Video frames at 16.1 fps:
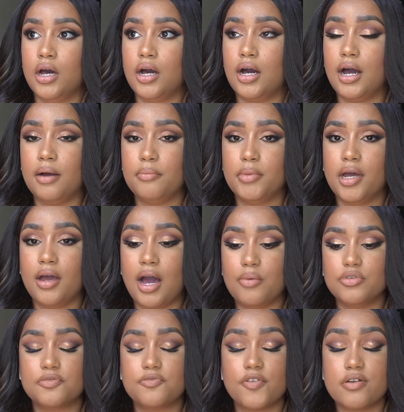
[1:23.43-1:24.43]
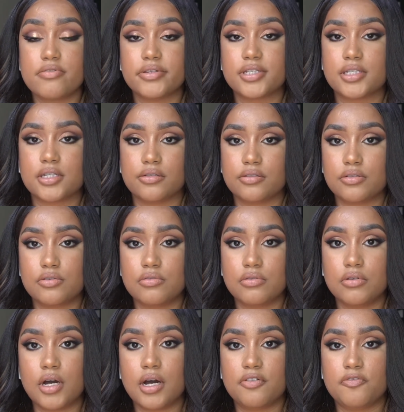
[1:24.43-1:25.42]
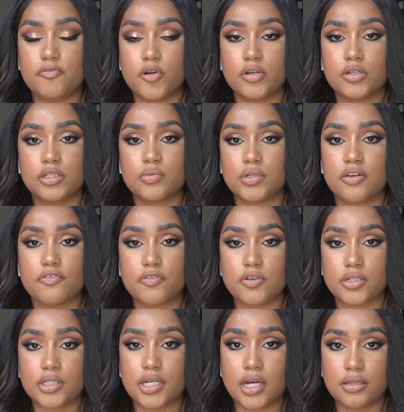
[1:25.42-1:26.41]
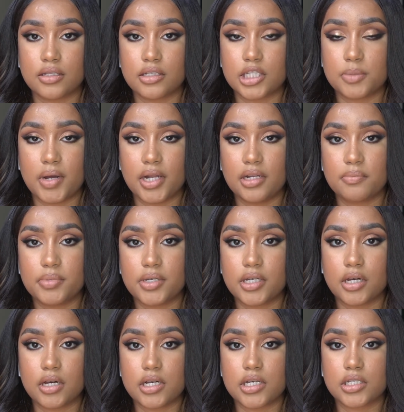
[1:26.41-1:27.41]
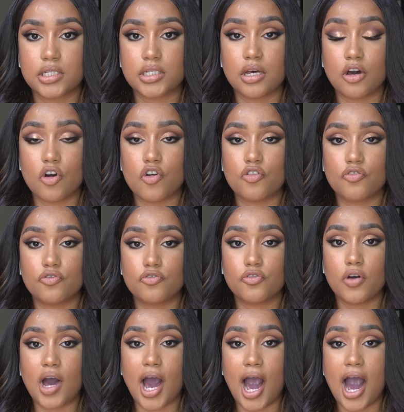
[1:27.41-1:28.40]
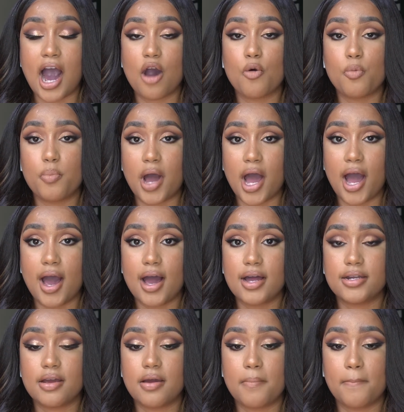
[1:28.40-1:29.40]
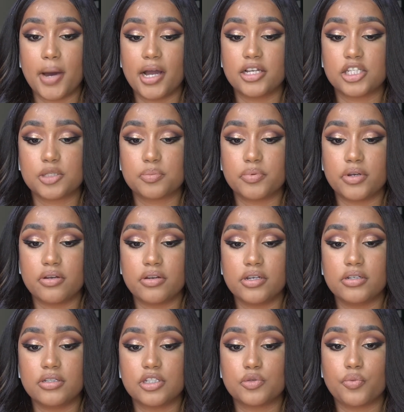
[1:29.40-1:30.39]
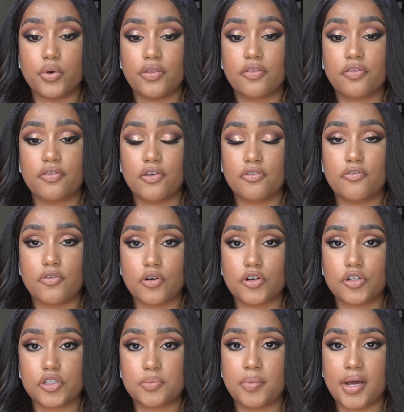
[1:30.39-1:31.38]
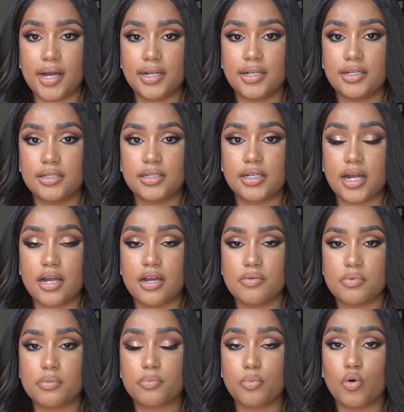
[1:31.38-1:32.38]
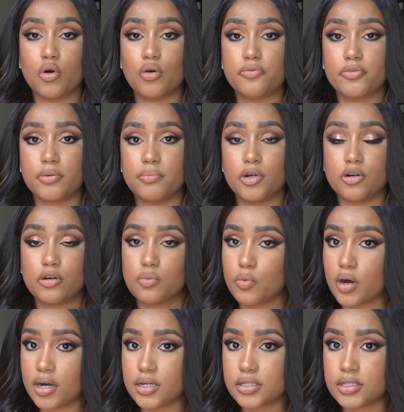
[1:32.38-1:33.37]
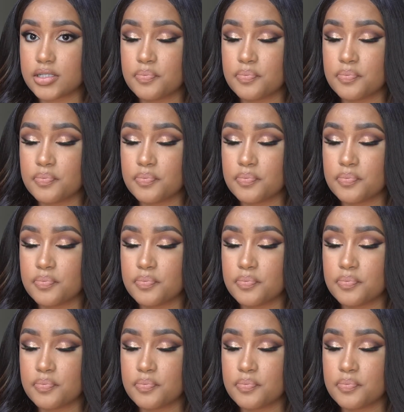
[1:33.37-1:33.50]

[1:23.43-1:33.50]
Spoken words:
I was very skeptical at first when I first got this palette because of how bad my experience with the first palette that I ever bought from her was.